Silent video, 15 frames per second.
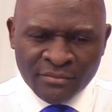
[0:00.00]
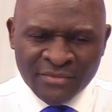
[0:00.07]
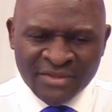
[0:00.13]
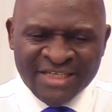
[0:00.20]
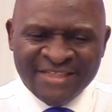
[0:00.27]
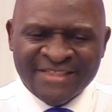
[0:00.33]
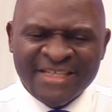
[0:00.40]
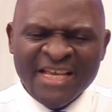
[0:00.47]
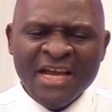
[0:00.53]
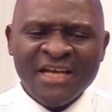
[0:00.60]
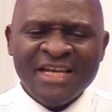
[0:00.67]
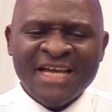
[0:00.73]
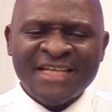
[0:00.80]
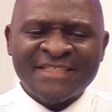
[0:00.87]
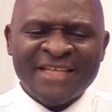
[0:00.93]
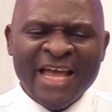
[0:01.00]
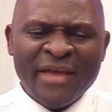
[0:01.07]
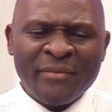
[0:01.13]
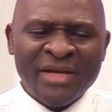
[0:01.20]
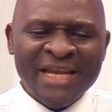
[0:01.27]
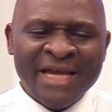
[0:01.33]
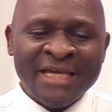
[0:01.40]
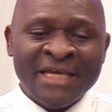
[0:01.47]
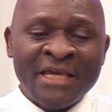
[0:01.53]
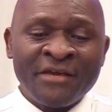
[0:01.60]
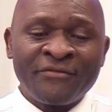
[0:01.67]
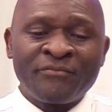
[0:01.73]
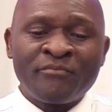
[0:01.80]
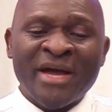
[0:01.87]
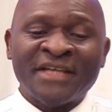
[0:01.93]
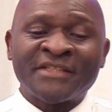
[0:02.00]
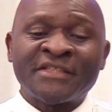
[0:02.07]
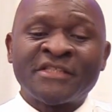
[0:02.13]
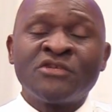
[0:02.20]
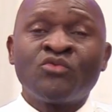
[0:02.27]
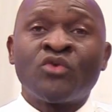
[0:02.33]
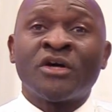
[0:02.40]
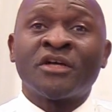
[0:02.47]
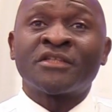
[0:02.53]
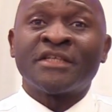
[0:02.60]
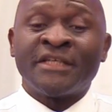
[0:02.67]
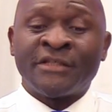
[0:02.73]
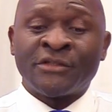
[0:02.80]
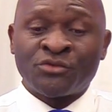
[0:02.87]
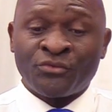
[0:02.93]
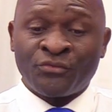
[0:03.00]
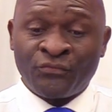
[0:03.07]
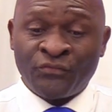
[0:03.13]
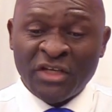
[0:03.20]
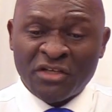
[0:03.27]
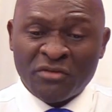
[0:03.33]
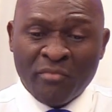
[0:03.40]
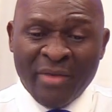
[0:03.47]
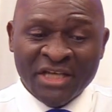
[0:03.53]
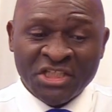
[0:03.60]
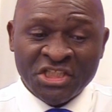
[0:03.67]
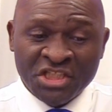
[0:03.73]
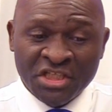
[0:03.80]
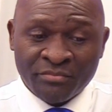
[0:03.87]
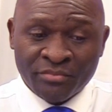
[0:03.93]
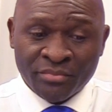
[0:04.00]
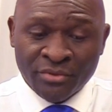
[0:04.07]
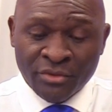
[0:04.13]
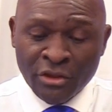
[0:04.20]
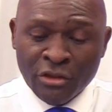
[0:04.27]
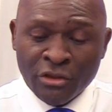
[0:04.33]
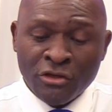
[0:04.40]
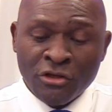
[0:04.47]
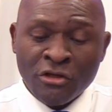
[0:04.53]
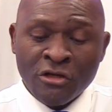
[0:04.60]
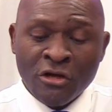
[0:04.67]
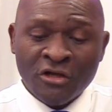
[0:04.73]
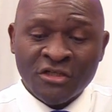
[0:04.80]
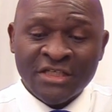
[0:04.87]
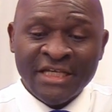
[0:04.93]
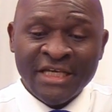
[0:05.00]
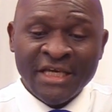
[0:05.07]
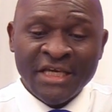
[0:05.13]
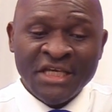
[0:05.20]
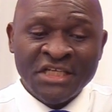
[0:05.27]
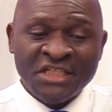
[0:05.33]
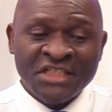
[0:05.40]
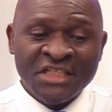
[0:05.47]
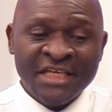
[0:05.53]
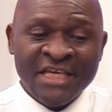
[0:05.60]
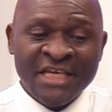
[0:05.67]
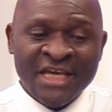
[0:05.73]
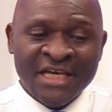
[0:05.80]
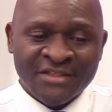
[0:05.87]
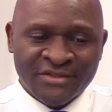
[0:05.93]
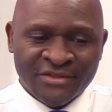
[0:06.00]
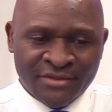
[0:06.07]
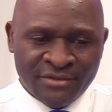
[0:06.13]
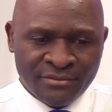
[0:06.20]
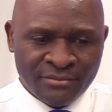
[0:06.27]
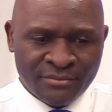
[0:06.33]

The single assignment I give my steward is to feed my sheep, not itchy ears.